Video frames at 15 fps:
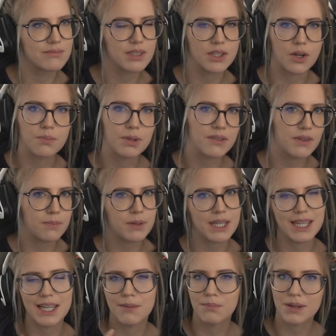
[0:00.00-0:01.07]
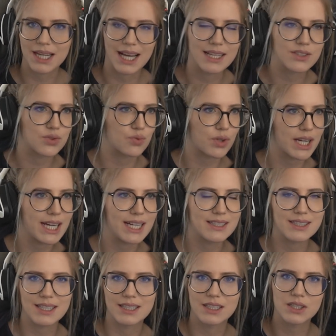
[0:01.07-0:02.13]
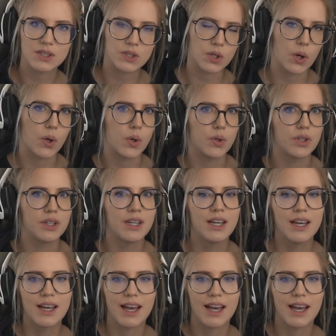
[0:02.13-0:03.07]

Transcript: PvP and plus raids in the zone,